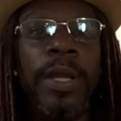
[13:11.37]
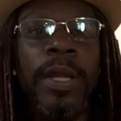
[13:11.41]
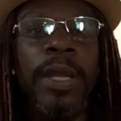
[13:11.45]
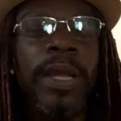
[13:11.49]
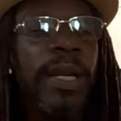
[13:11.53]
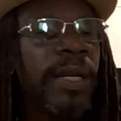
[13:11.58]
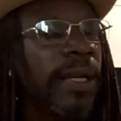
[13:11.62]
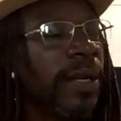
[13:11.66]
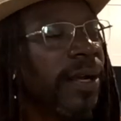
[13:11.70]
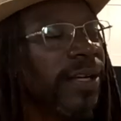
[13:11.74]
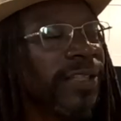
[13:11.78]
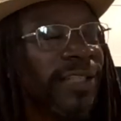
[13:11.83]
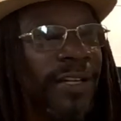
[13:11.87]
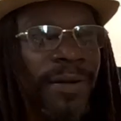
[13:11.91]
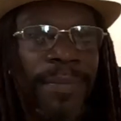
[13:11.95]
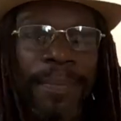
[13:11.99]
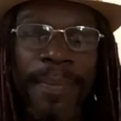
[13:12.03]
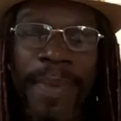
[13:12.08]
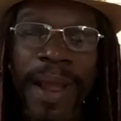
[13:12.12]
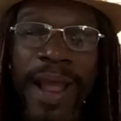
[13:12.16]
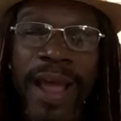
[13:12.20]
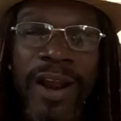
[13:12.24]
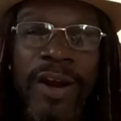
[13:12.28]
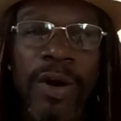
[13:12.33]
It
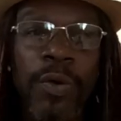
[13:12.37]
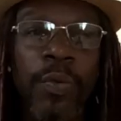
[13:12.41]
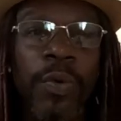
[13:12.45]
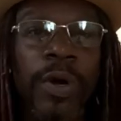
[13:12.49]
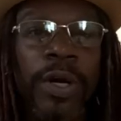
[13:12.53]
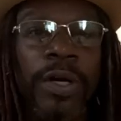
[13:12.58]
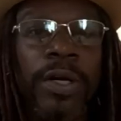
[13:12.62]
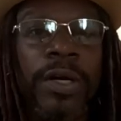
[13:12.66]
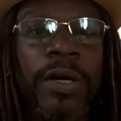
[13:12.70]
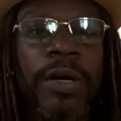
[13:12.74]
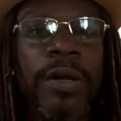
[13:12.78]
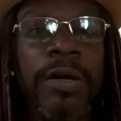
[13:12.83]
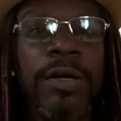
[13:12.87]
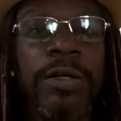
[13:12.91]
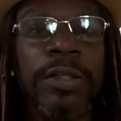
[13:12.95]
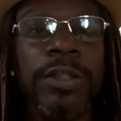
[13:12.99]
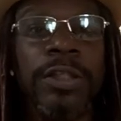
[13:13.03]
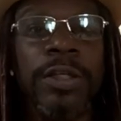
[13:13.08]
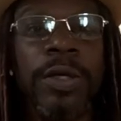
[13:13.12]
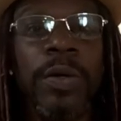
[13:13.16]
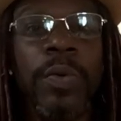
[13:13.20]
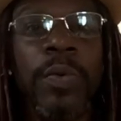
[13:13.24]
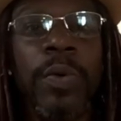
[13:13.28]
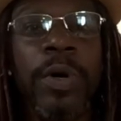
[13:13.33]
doesn't matter what color
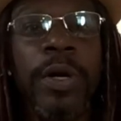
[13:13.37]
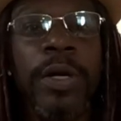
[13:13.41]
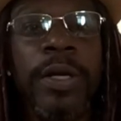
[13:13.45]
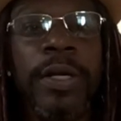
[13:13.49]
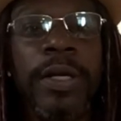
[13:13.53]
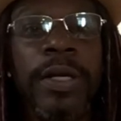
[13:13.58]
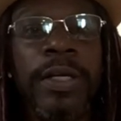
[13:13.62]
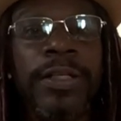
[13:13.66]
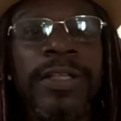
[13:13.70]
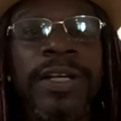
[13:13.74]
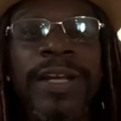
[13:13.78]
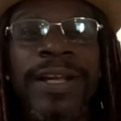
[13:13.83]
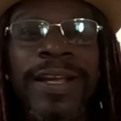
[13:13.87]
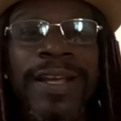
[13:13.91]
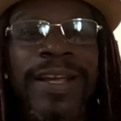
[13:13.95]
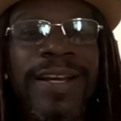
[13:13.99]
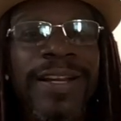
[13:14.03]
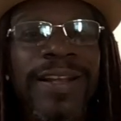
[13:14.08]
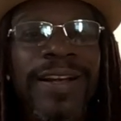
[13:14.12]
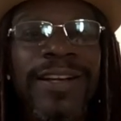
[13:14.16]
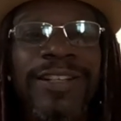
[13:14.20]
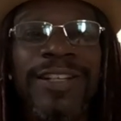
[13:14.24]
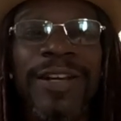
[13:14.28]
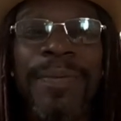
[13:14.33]
someone is.
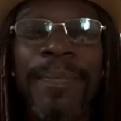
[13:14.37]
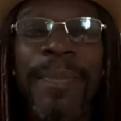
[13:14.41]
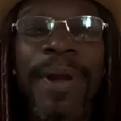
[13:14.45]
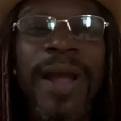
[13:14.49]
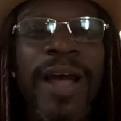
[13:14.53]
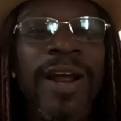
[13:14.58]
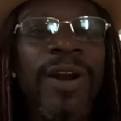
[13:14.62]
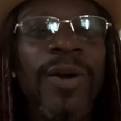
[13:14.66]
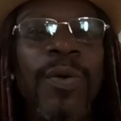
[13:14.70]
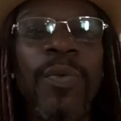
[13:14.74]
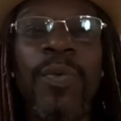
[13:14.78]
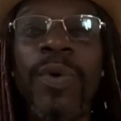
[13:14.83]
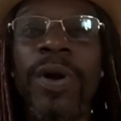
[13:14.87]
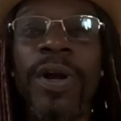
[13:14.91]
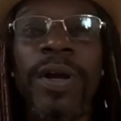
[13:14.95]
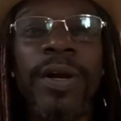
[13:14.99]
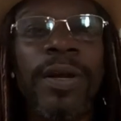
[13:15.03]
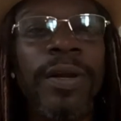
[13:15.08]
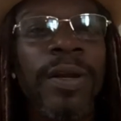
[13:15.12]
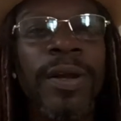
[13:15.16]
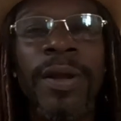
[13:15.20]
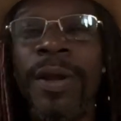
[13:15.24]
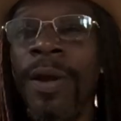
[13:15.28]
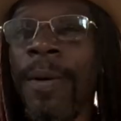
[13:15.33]
It doesn't matter
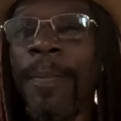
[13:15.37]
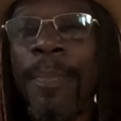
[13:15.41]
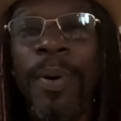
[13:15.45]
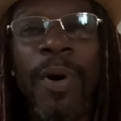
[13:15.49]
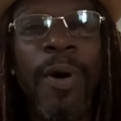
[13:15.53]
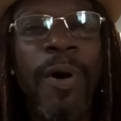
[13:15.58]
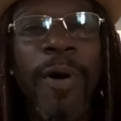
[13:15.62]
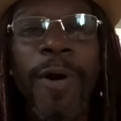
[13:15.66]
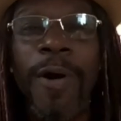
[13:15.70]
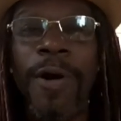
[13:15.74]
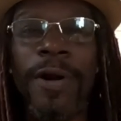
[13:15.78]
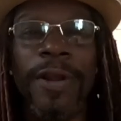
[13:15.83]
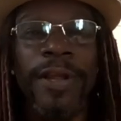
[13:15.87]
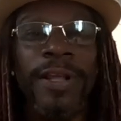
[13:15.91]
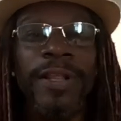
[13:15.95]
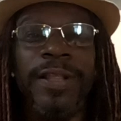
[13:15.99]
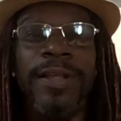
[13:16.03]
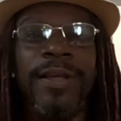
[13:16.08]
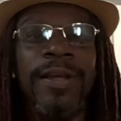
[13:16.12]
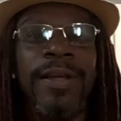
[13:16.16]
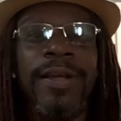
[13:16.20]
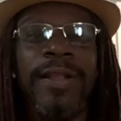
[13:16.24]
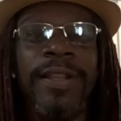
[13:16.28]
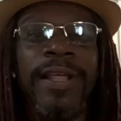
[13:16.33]
what
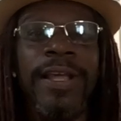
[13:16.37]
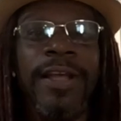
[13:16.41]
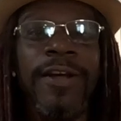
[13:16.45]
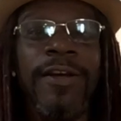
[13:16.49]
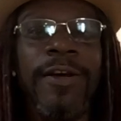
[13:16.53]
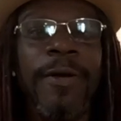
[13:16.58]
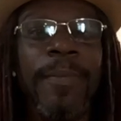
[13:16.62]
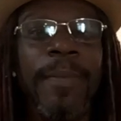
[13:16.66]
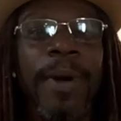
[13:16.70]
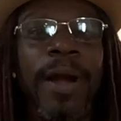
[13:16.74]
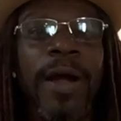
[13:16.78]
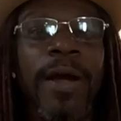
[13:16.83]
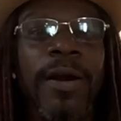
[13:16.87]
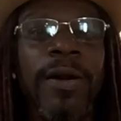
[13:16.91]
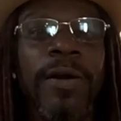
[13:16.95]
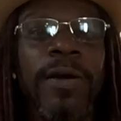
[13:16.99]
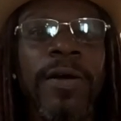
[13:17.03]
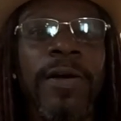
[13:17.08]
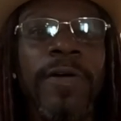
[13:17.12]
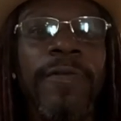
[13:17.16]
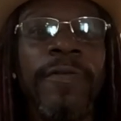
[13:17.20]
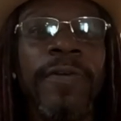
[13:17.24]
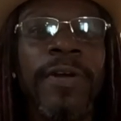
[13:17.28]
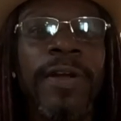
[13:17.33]
party they come out
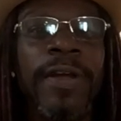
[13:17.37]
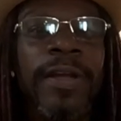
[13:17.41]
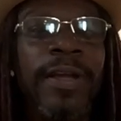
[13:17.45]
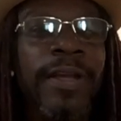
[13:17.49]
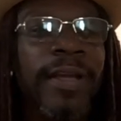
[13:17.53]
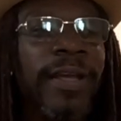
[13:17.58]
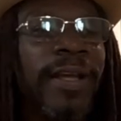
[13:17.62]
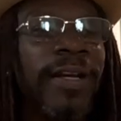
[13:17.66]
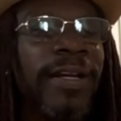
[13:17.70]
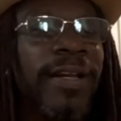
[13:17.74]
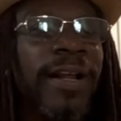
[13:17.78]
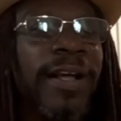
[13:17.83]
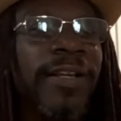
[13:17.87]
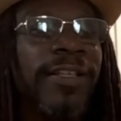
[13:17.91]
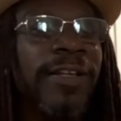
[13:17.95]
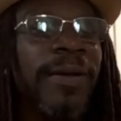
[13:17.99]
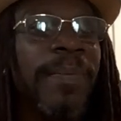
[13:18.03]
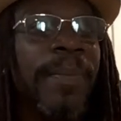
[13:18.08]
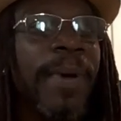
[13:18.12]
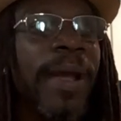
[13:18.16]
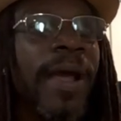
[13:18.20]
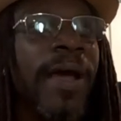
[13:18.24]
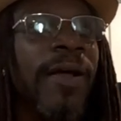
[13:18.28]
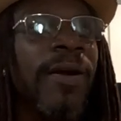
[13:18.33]
of. It
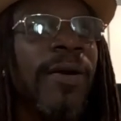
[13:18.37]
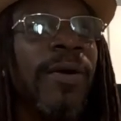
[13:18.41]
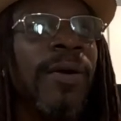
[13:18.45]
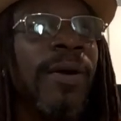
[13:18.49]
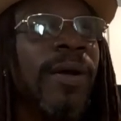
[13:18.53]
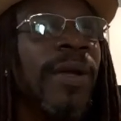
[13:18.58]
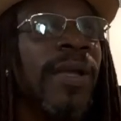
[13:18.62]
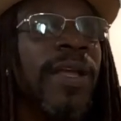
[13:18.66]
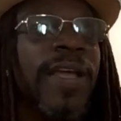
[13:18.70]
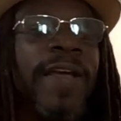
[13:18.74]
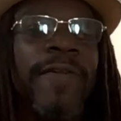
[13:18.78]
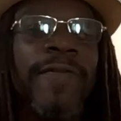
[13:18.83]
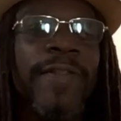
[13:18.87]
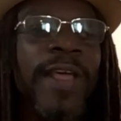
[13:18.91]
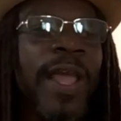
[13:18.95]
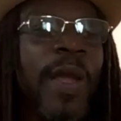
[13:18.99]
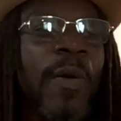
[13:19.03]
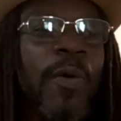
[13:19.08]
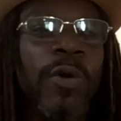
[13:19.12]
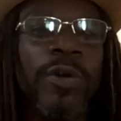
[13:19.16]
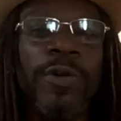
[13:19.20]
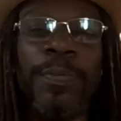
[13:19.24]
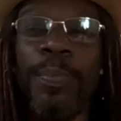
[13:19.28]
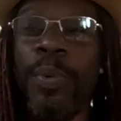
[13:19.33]
doesn't matter if
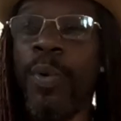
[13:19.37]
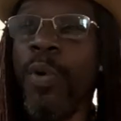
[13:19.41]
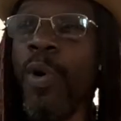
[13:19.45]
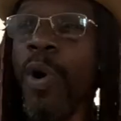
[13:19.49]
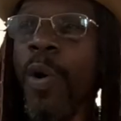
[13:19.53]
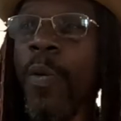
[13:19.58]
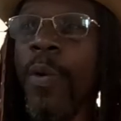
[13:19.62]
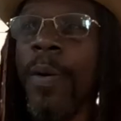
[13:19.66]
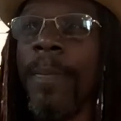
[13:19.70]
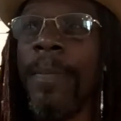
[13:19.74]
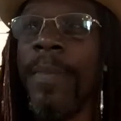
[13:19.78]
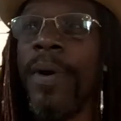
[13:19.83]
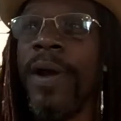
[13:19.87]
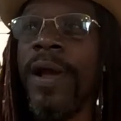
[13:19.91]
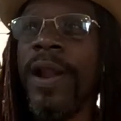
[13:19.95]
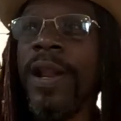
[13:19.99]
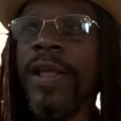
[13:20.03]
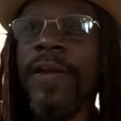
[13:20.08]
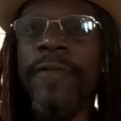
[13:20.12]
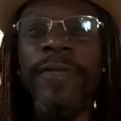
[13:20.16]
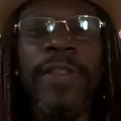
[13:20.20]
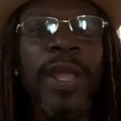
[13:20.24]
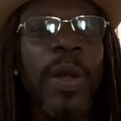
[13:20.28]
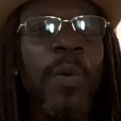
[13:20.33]
they was born with
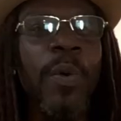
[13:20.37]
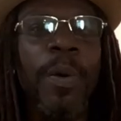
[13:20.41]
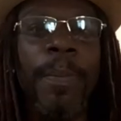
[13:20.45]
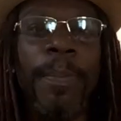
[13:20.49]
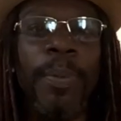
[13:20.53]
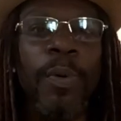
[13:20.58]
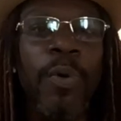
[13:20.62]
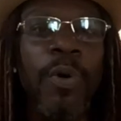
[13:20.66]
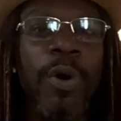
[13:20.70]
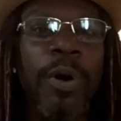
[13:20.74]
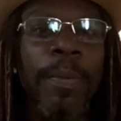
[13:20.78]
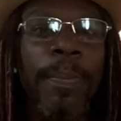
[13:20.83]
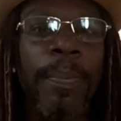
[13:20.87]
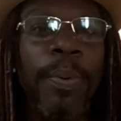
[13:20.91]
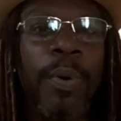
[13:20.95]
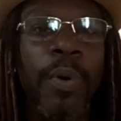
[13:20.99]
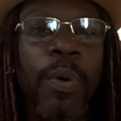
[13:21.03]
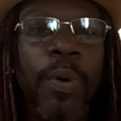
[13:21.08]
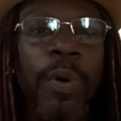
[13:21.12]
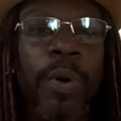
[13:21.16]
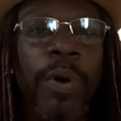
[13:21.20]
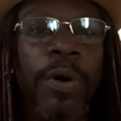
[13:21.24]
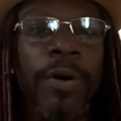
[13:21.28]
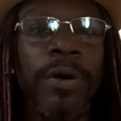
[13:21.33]
money, if they were born
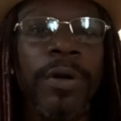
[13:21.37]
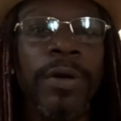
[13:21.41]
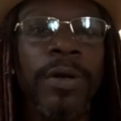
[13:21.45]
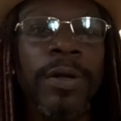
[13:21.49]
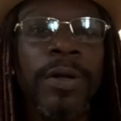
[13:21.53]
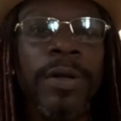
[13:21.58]
poor.